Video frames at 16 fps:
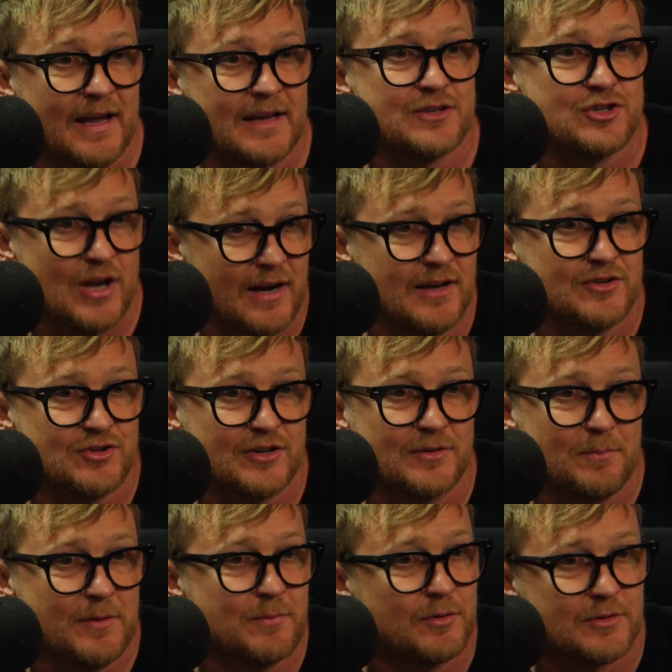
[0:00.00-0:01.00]
and challenging
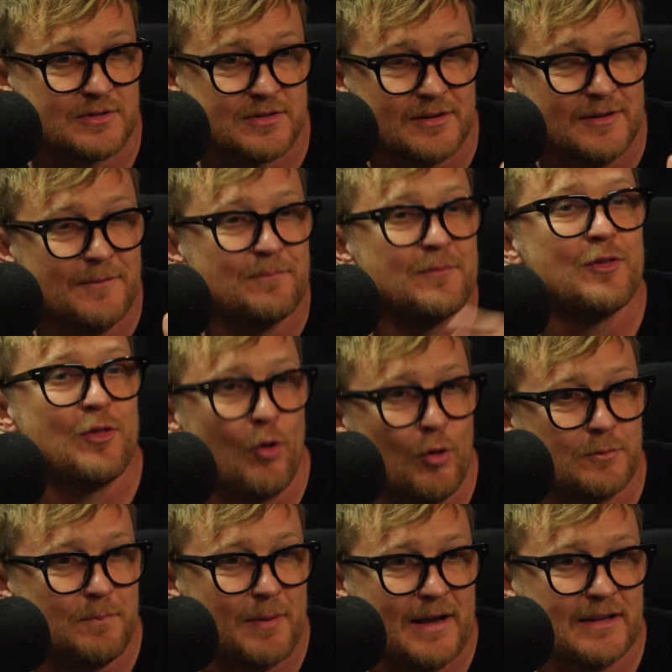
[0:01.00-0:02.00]
people's
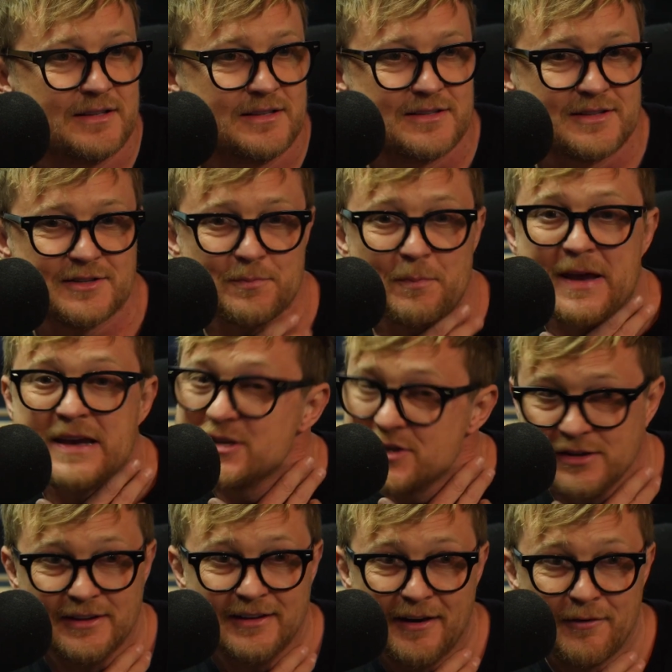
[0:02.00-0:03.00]
thought patterns,
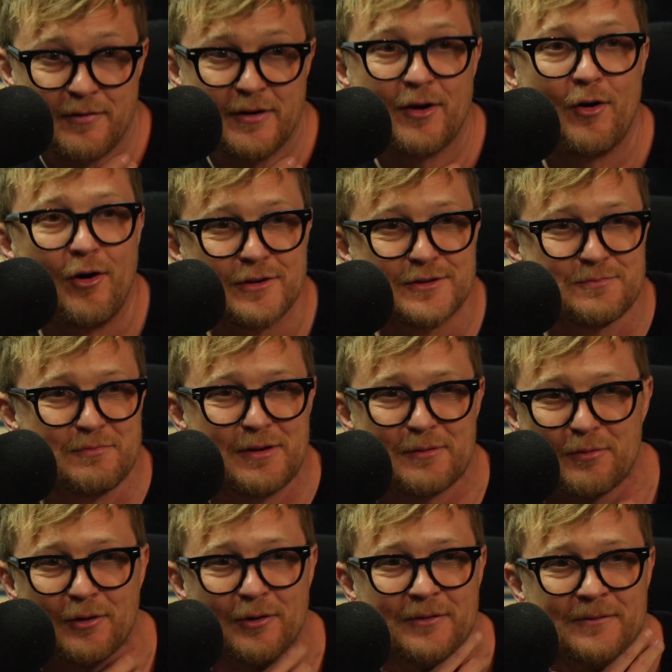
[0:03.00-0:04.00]
especially Afrikaans
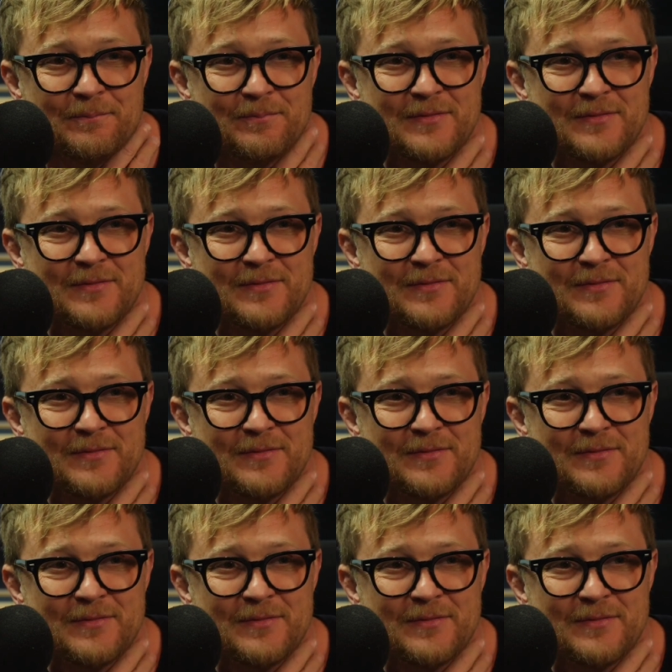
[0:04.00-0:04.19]
people.